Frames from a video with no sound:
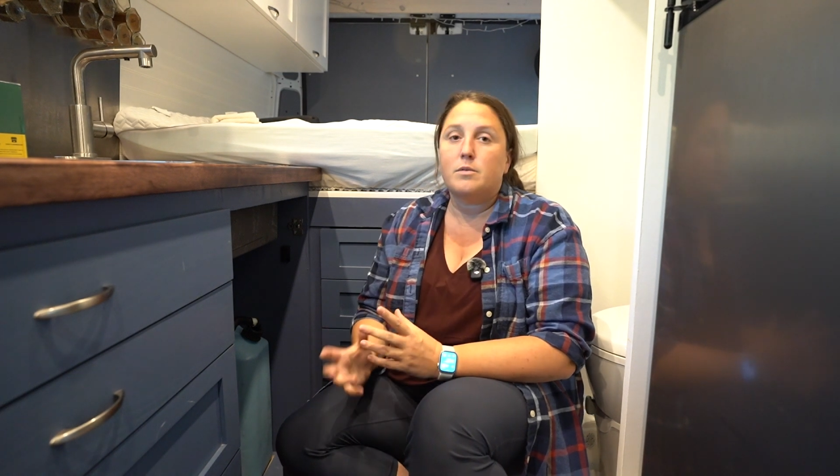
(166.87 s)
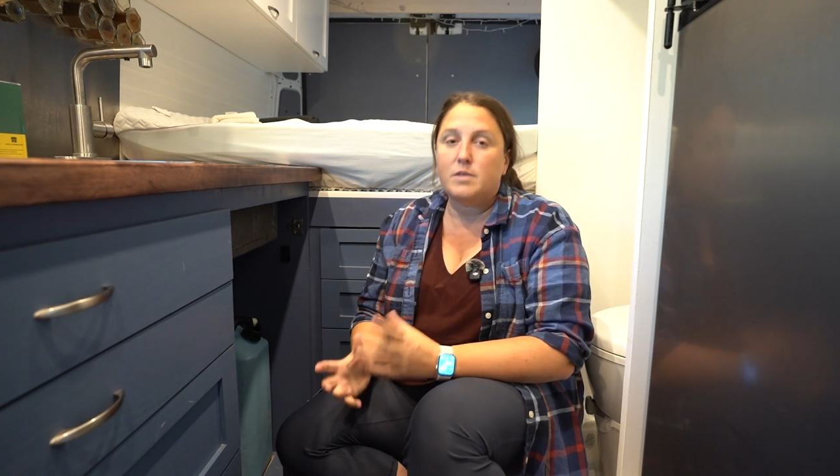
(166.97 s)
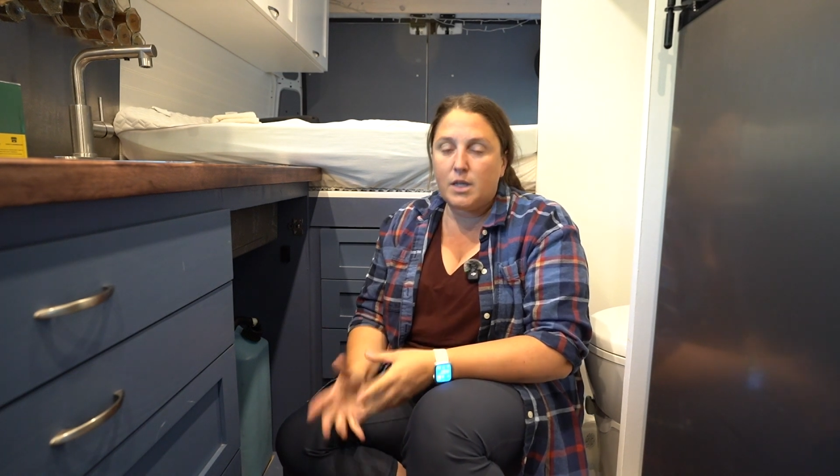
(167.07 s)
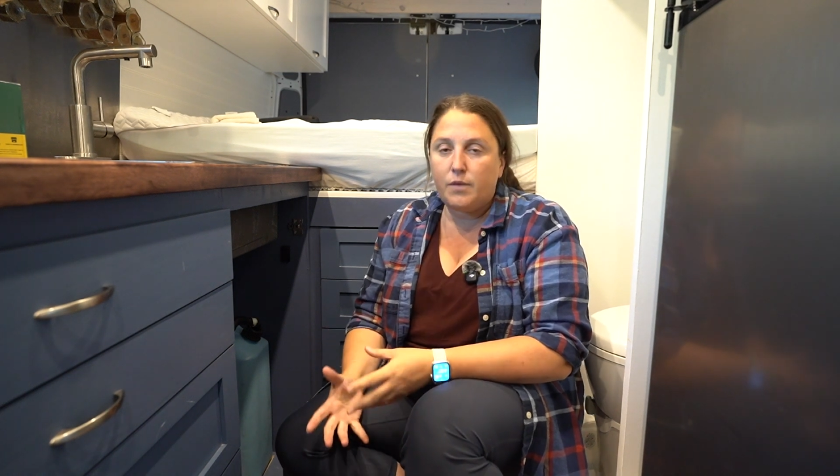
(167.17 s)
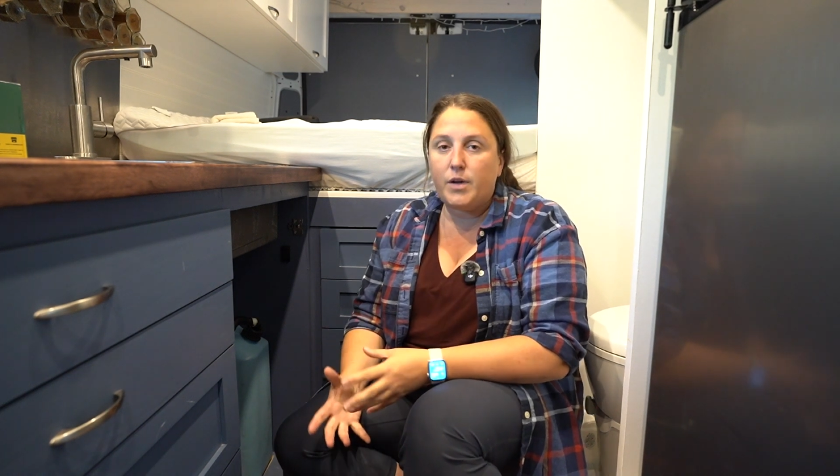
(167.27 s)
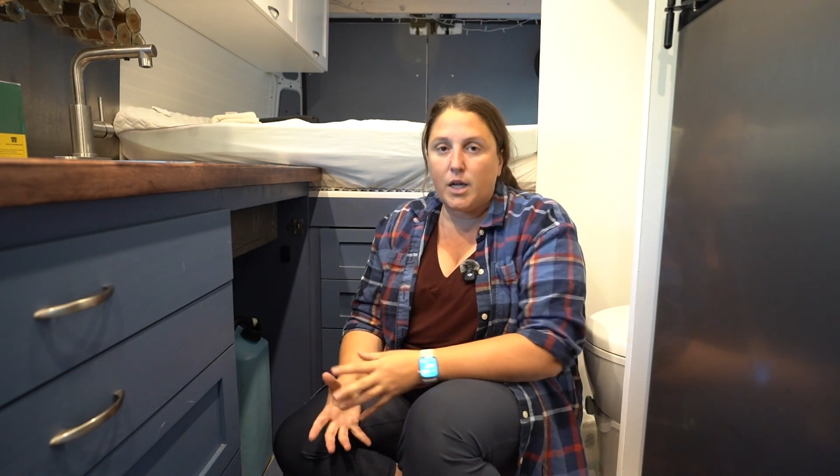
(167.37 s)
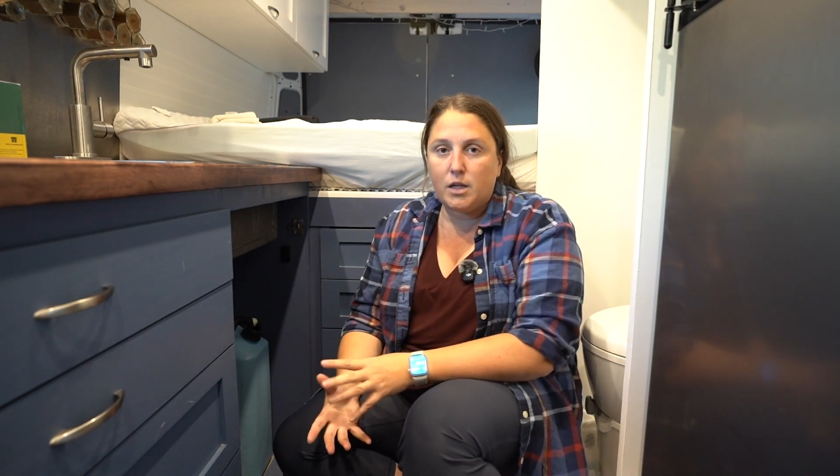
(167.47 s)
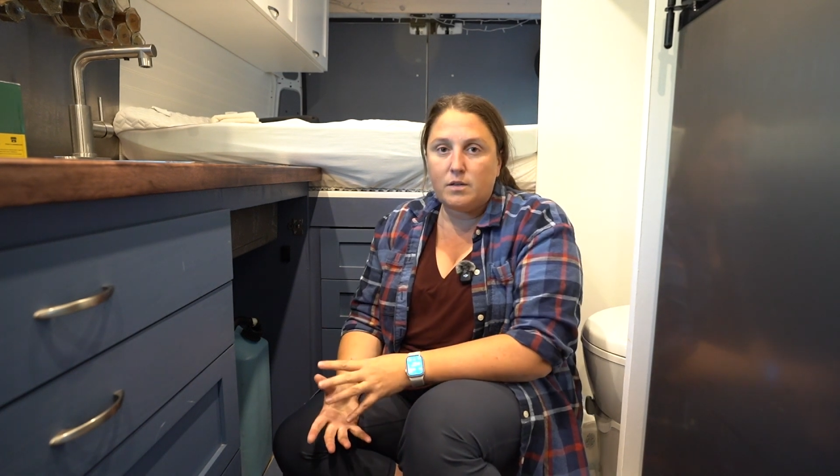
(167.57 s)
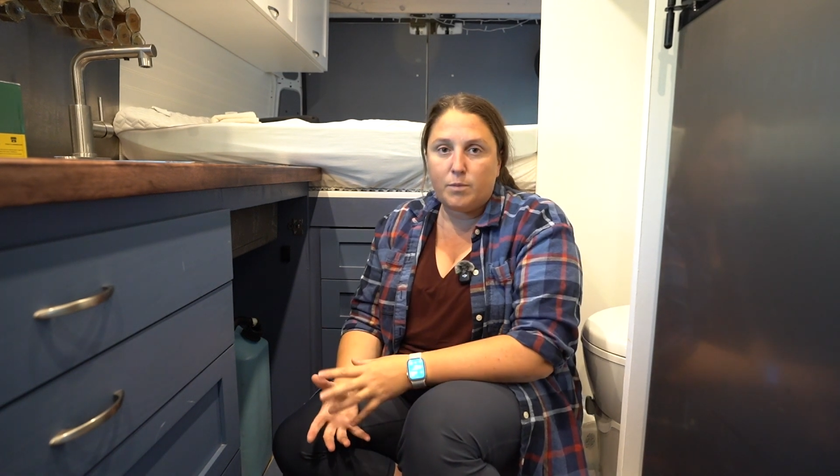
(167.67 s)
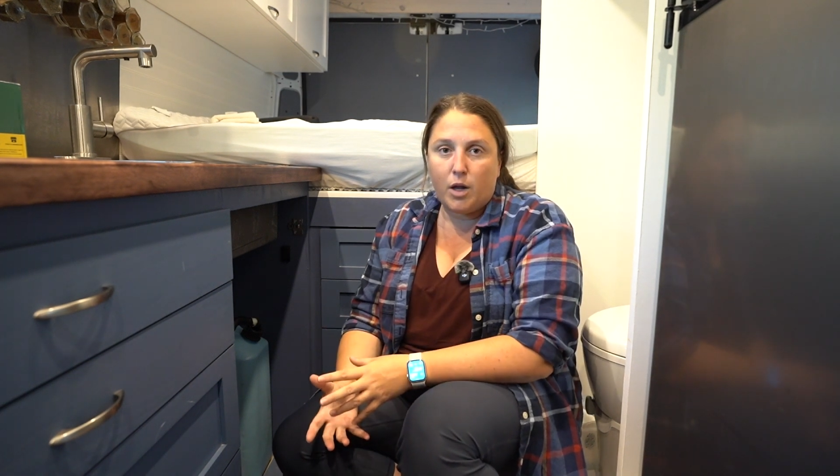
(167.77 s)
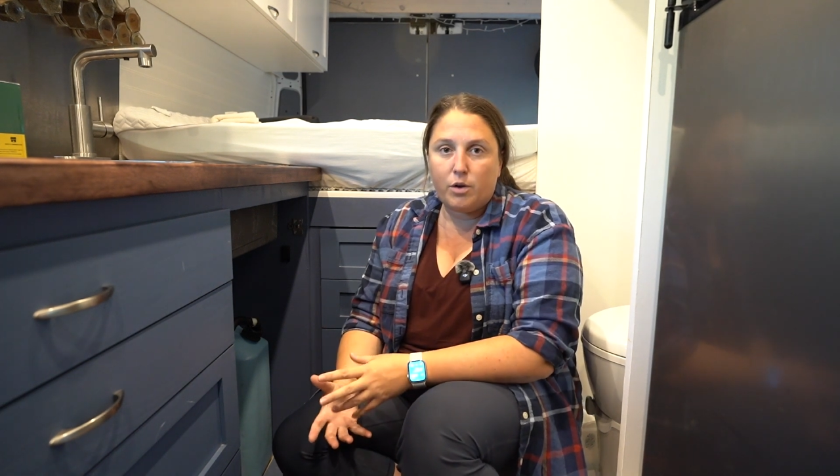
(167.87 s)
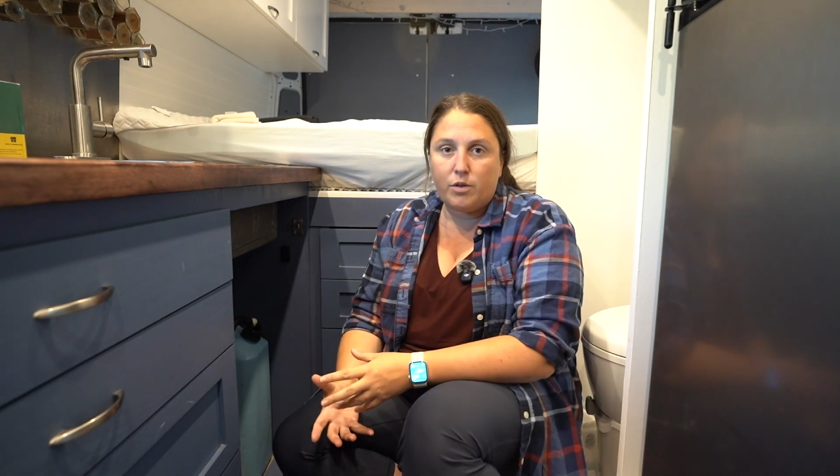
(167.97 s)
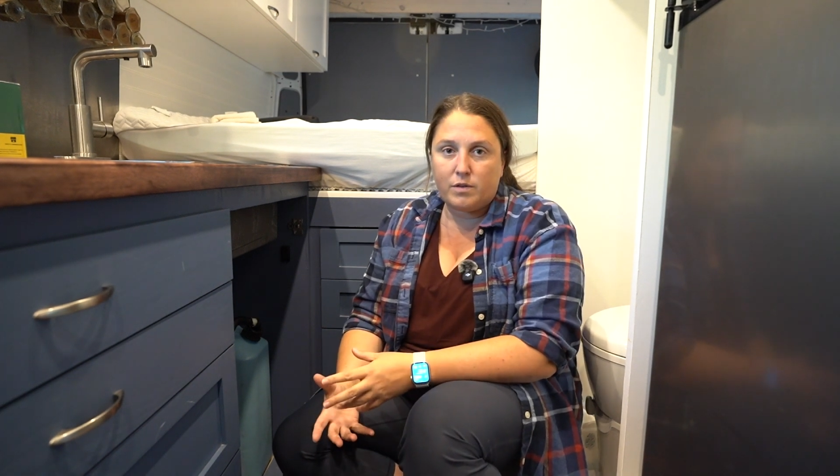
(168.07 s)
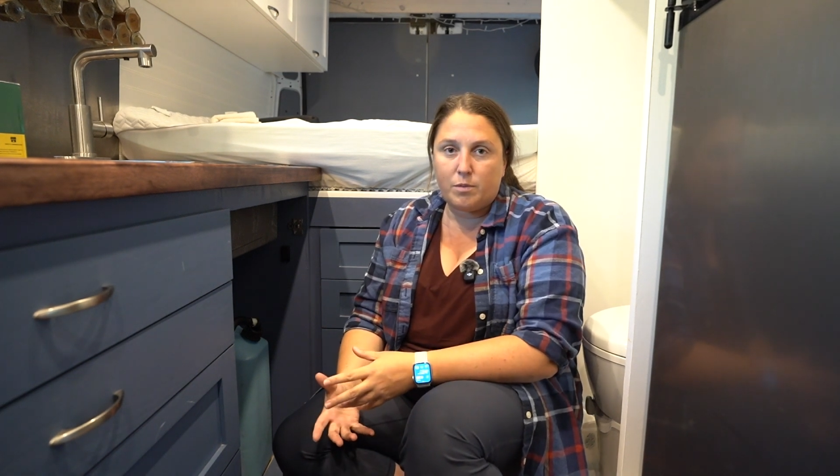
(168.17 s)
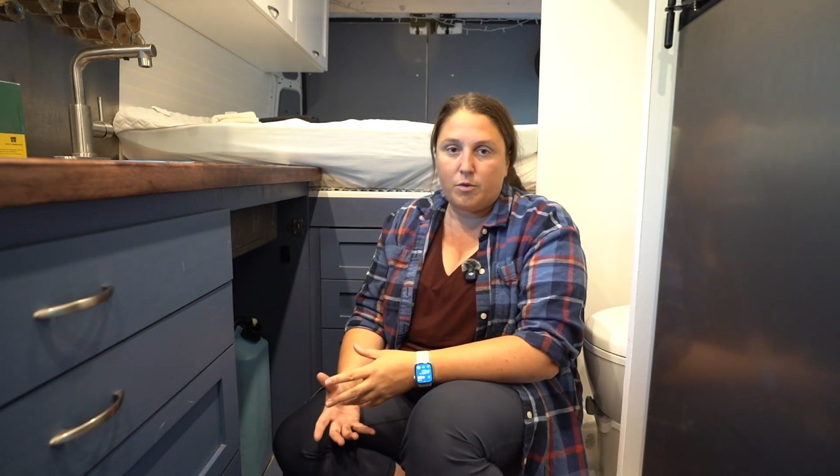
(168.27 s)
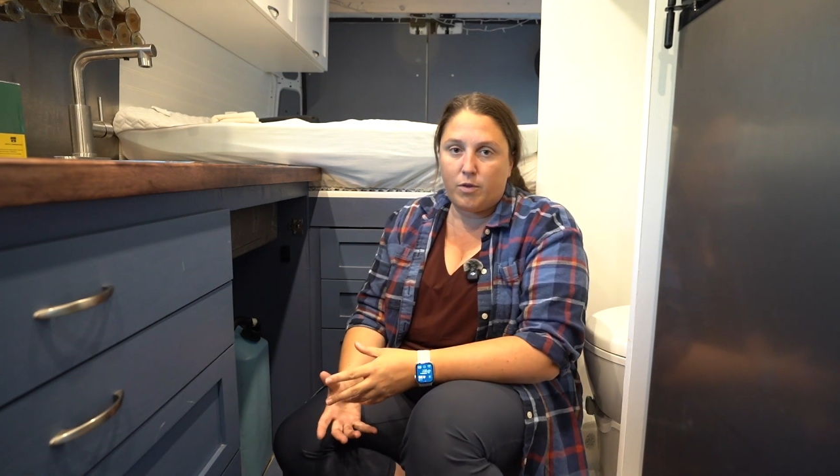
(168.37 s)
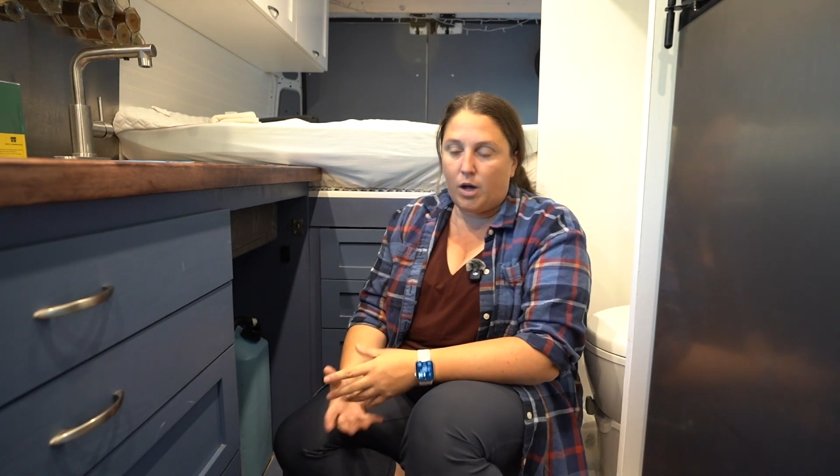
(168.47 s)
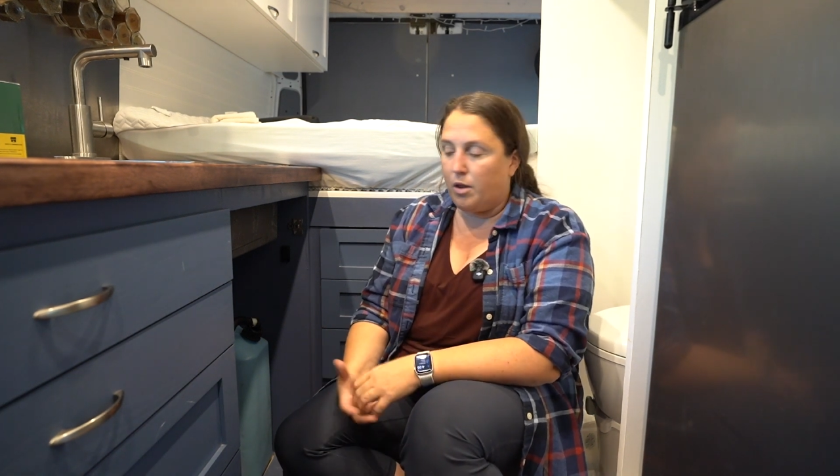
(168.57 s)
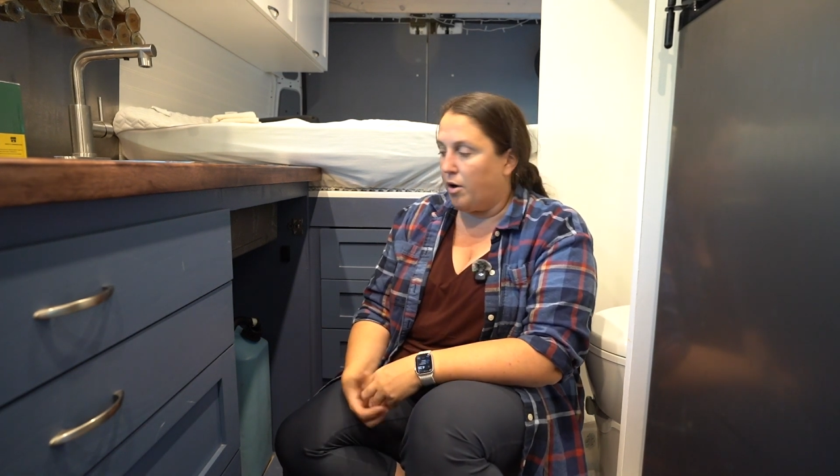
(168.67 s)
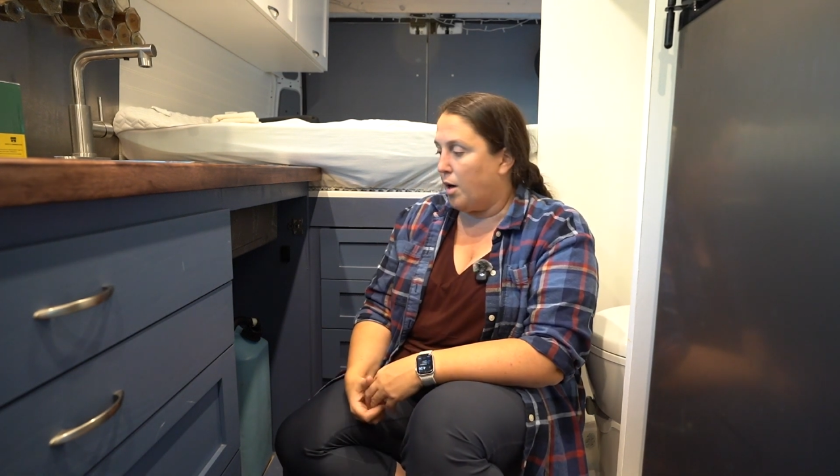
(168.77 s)
significantly smaller than some of the
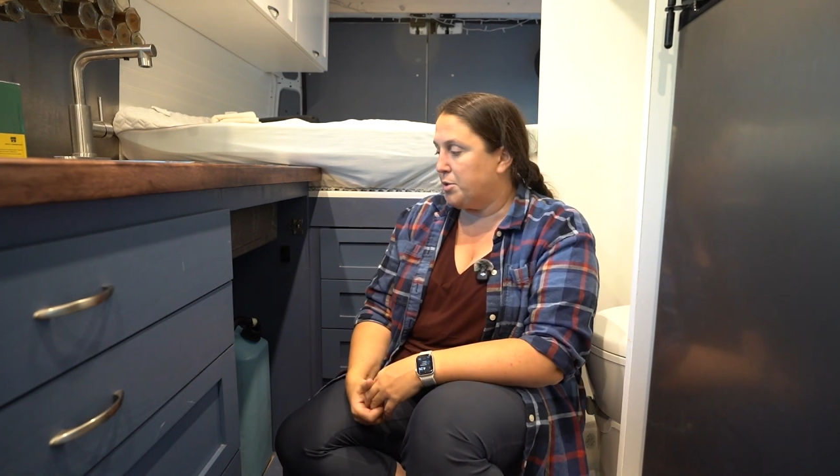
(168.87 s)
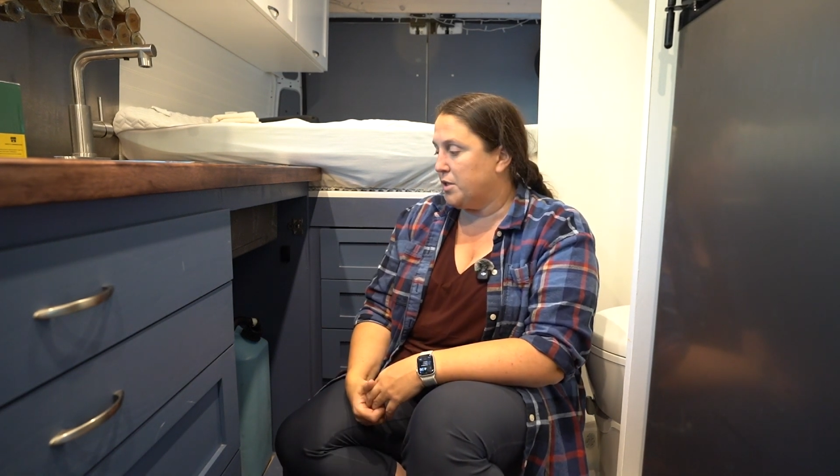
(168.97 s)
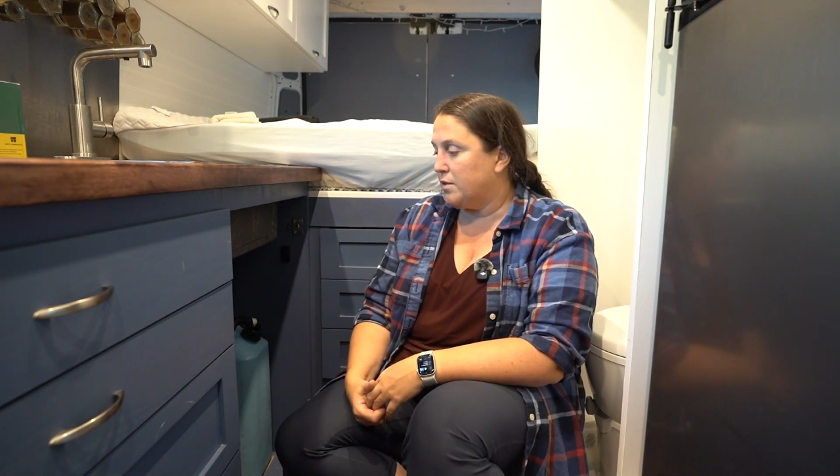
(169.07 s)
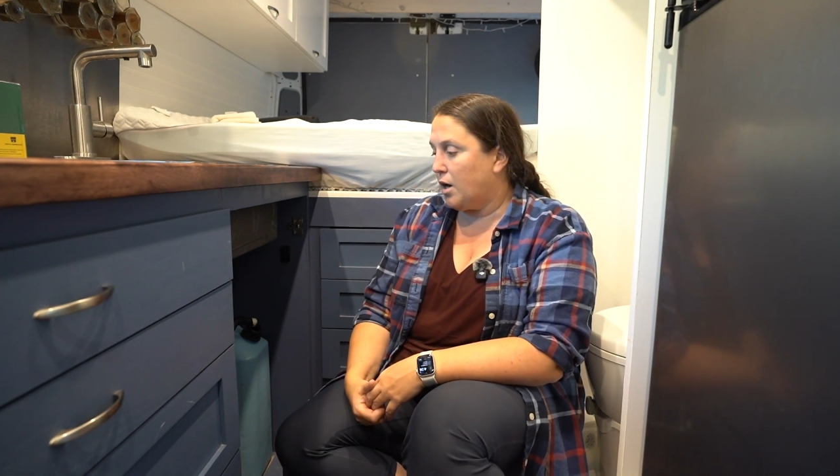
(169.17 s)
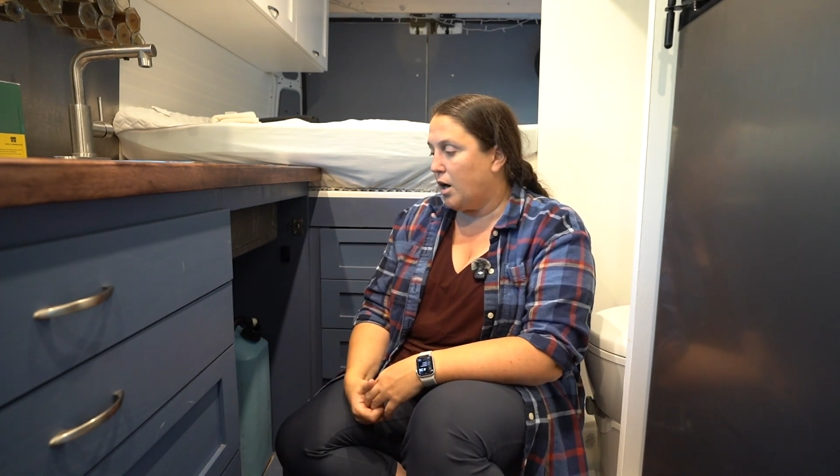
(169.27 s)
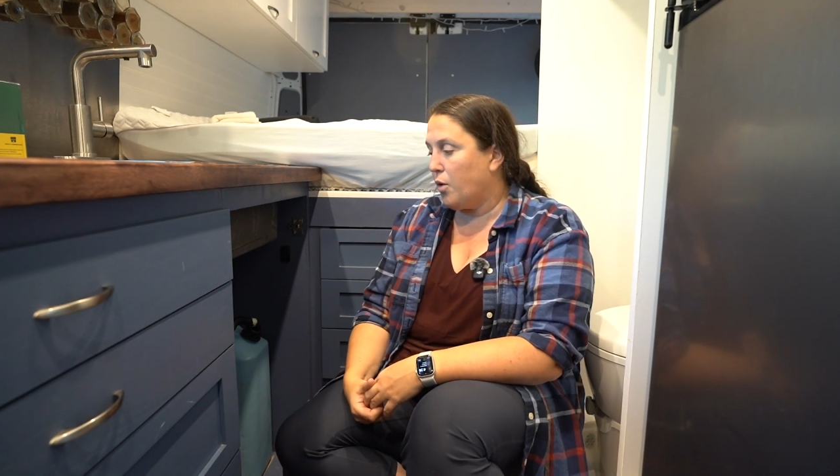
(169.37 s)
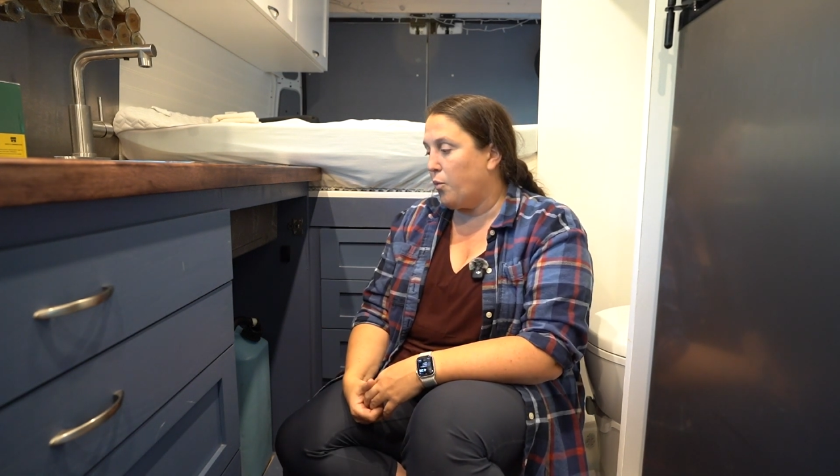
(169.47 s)
other options are.